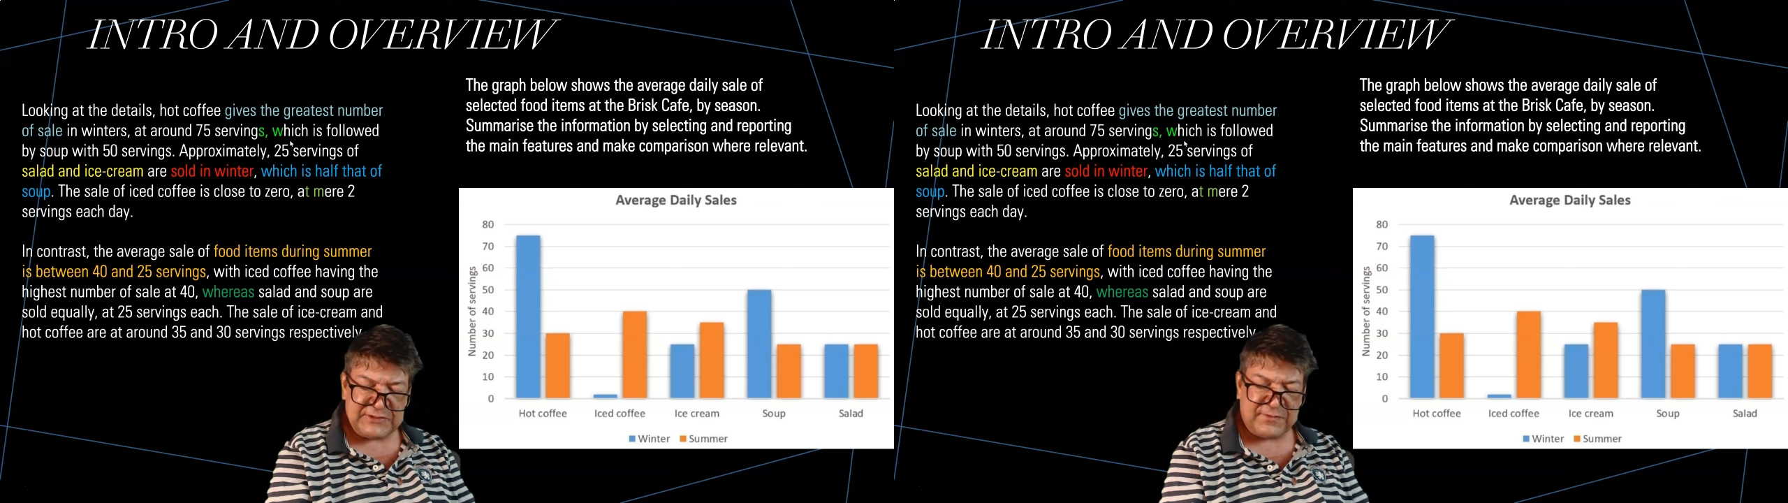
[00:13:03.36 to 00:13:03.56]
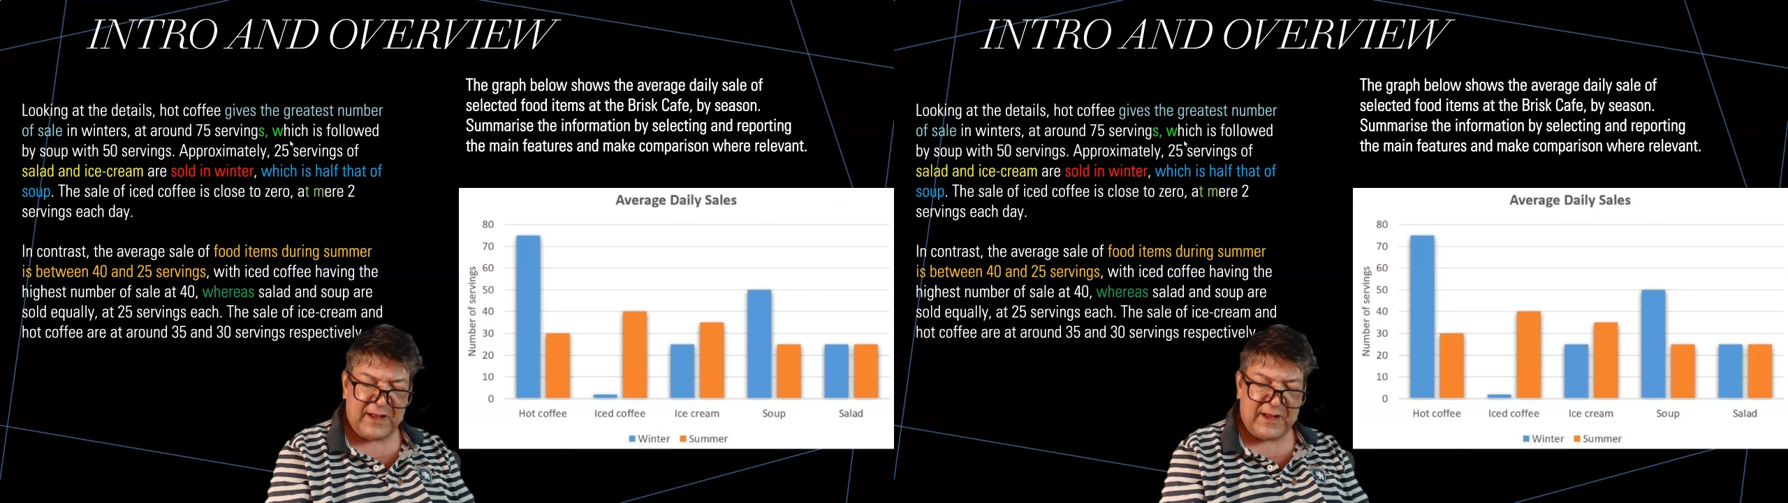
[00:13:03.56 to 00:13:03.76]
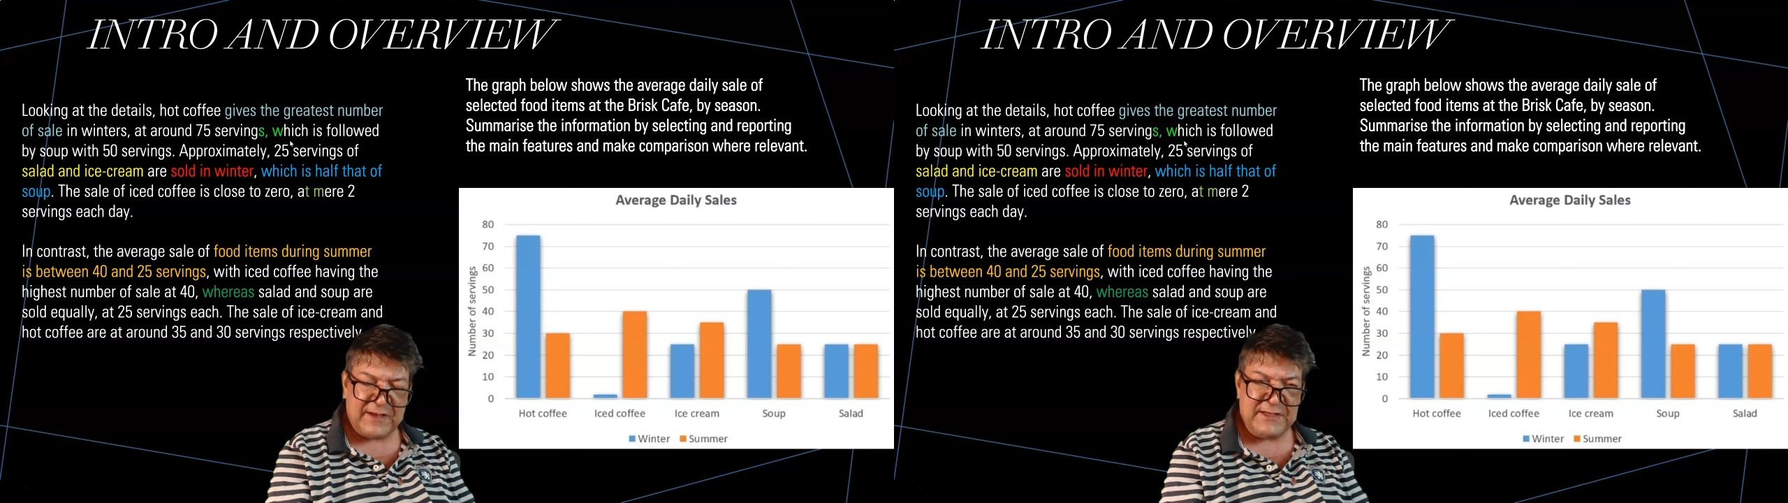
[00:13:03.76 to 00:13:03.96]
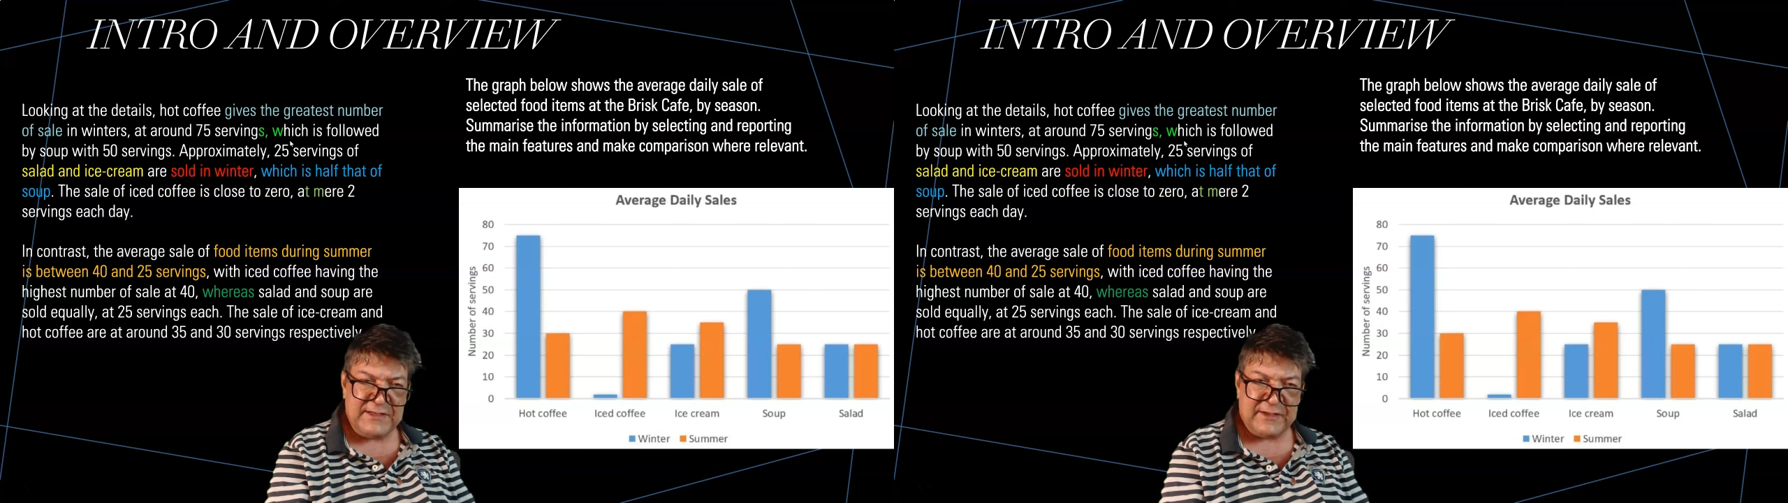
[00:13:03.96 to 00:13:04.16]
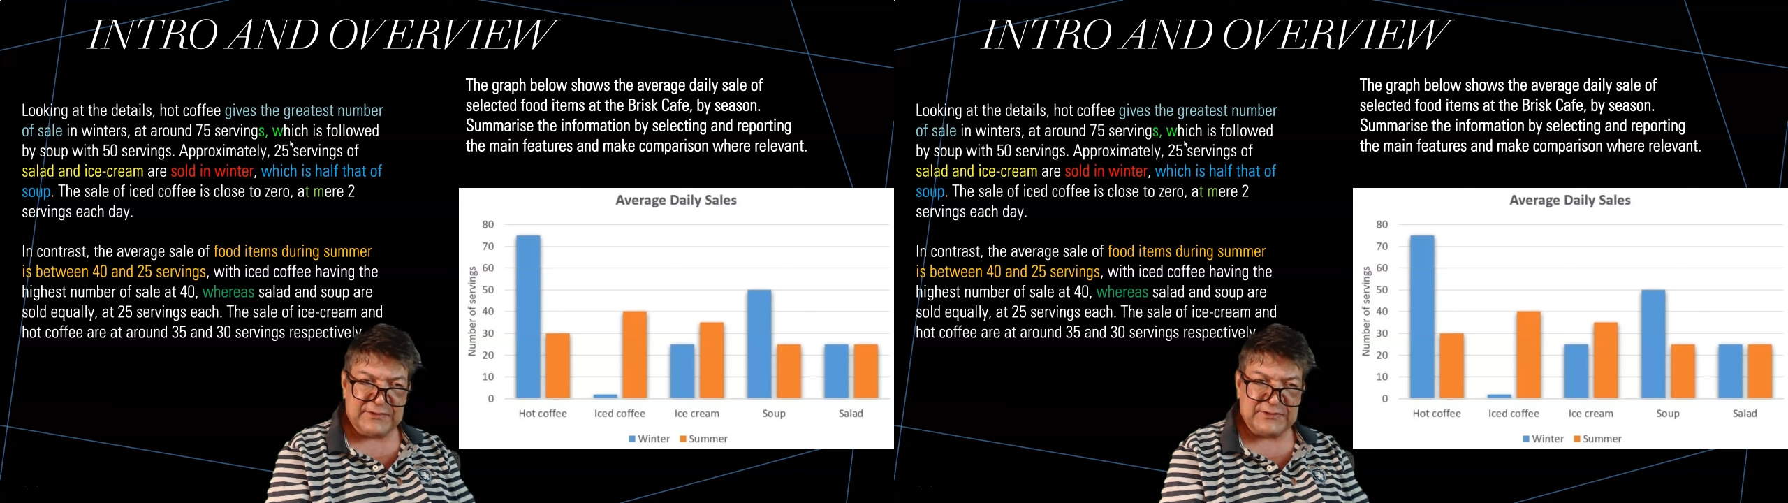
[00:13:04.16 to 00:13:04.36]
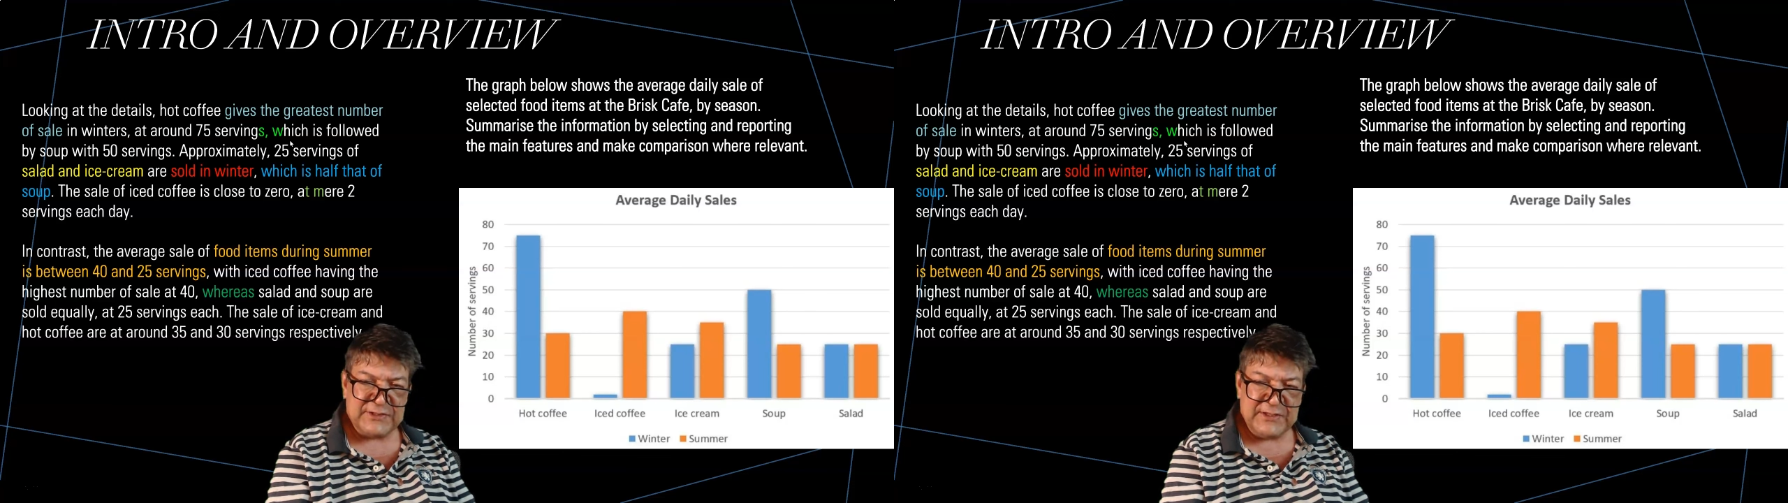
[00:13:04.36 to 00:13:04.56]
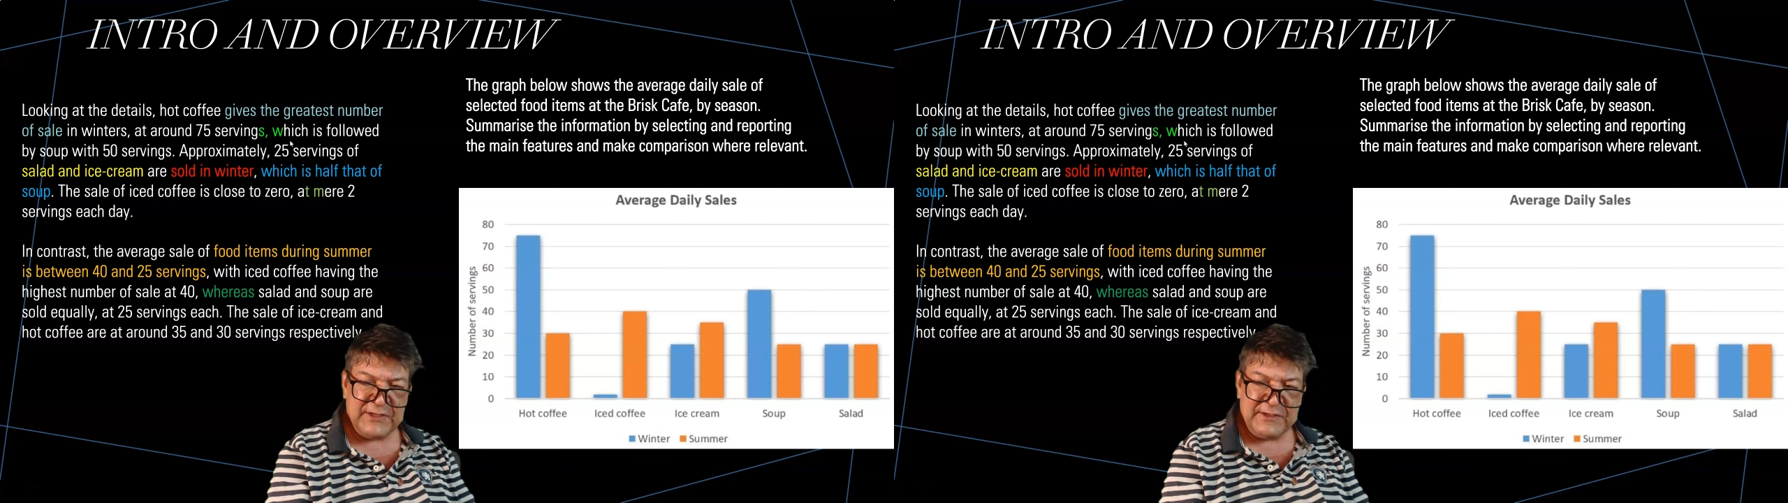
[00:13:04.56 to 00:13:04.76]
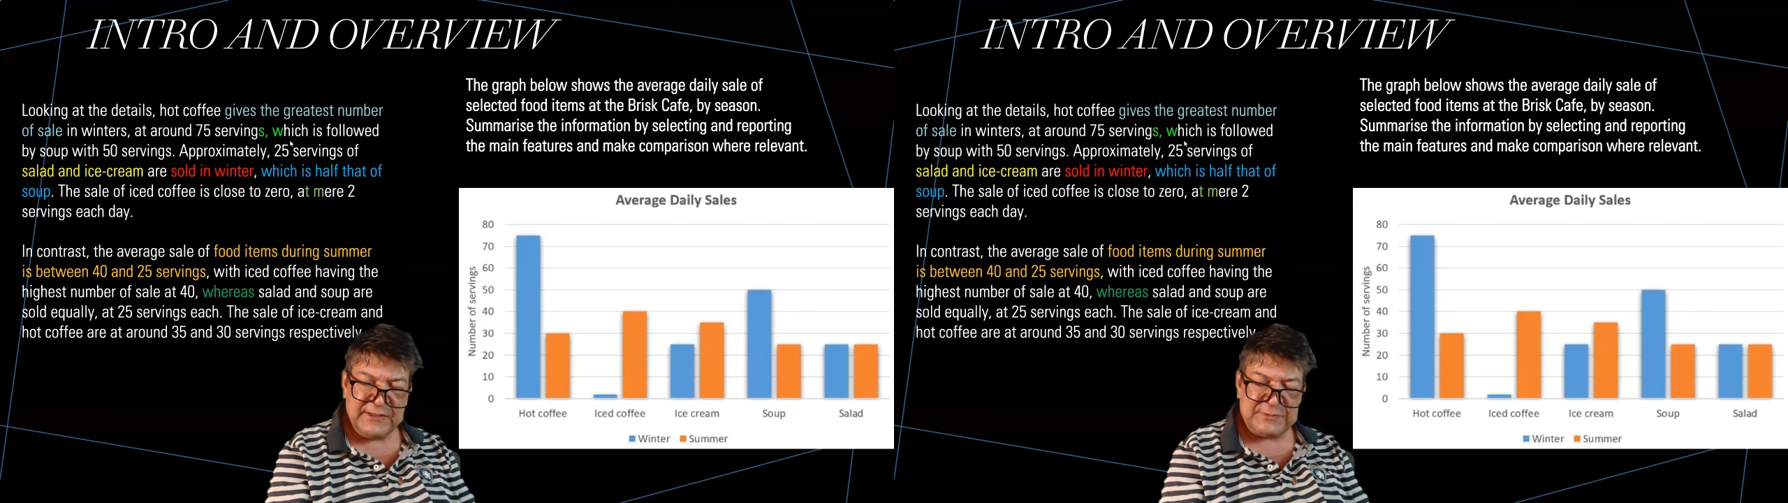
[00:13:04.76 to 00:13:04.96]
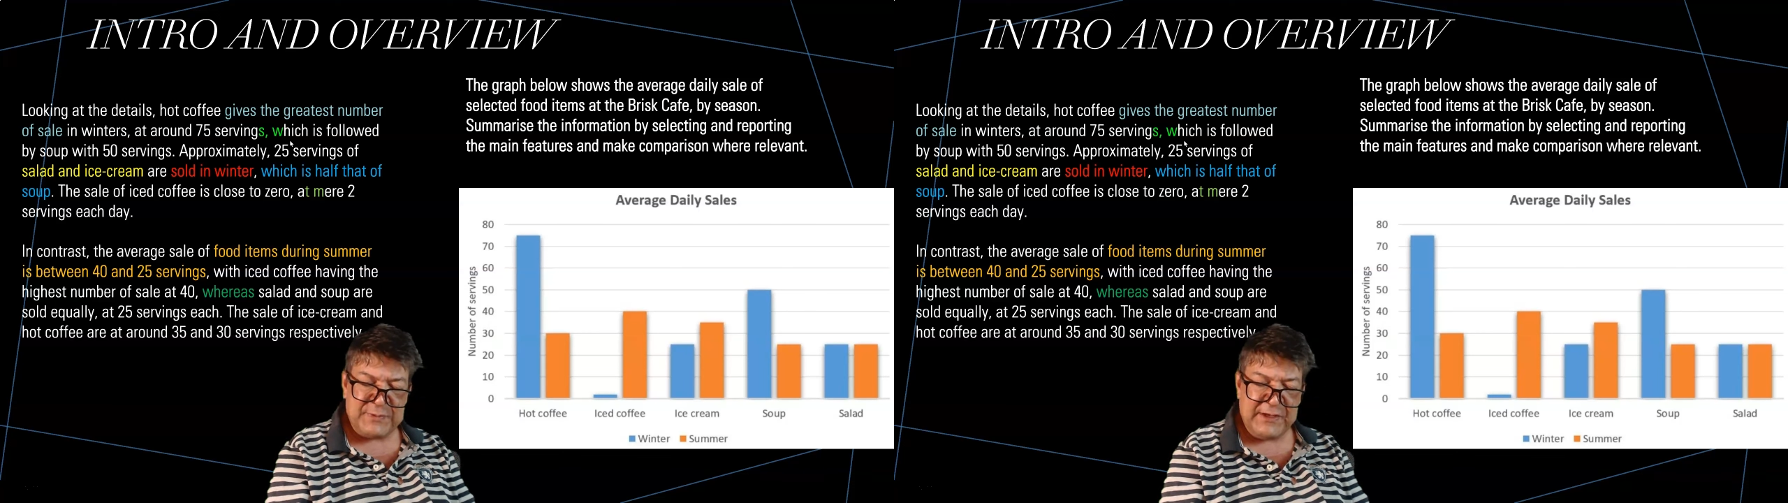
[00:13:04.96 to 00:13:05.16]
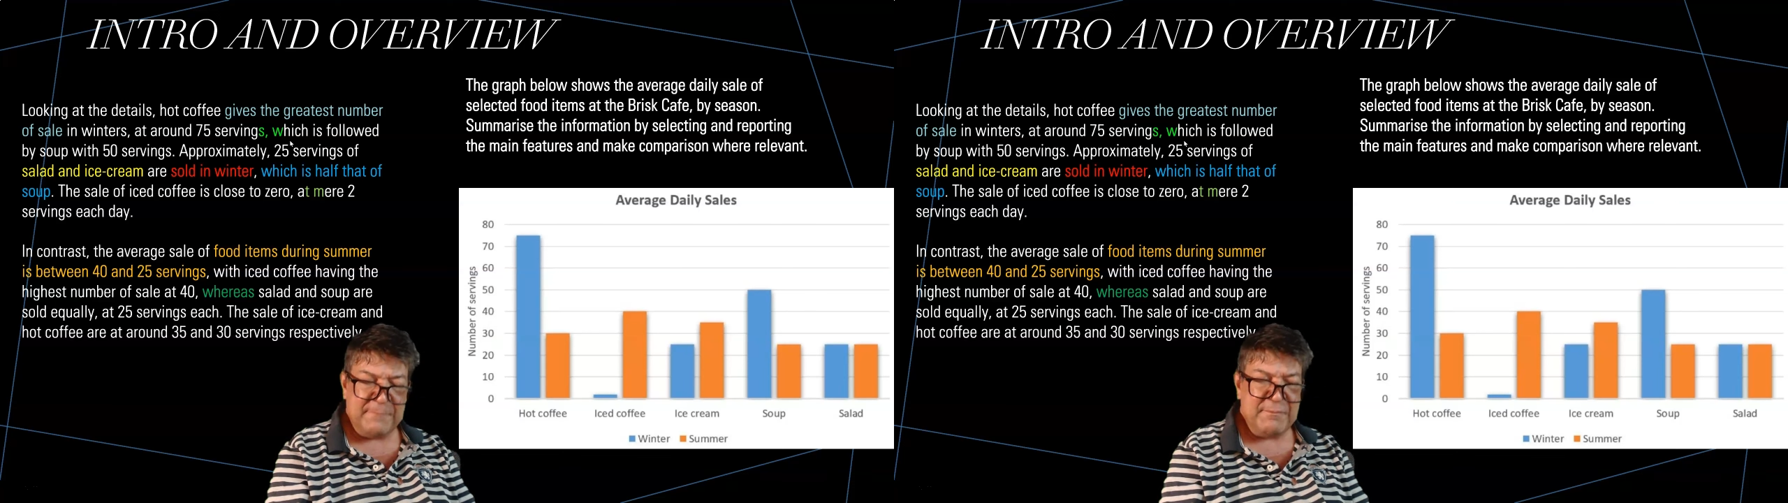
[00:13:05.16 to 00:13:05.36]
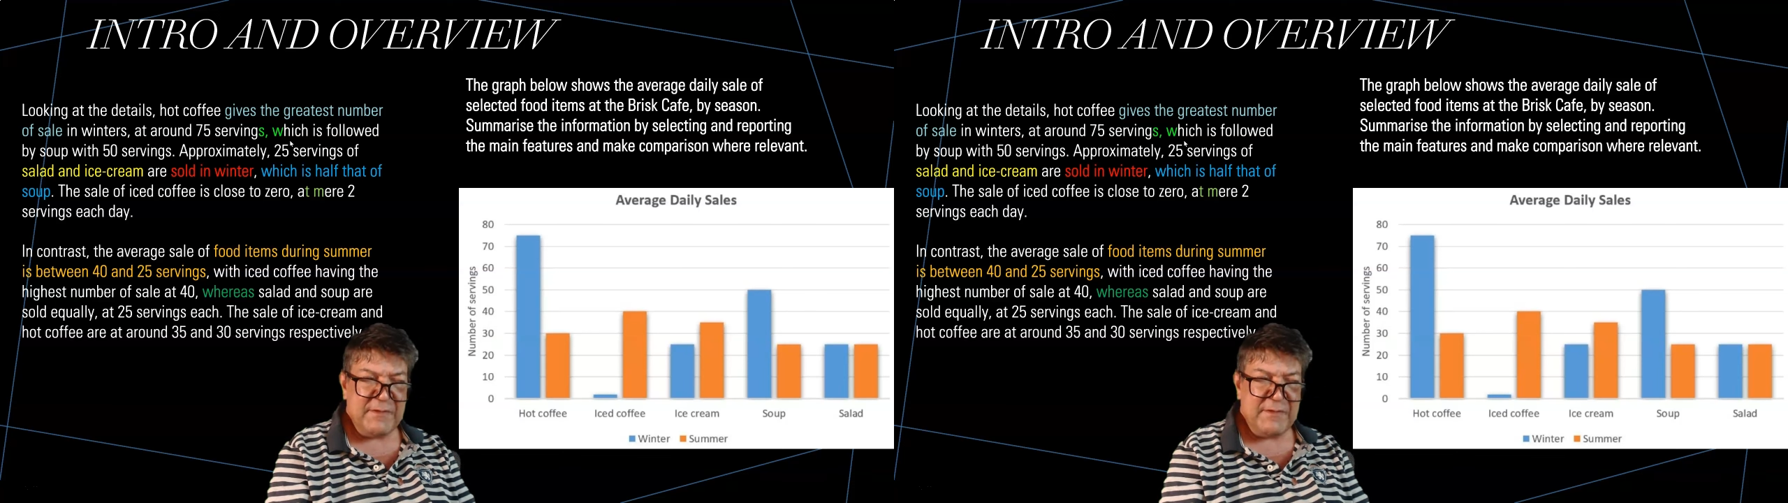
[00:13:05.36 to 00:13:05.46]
flat details. It's being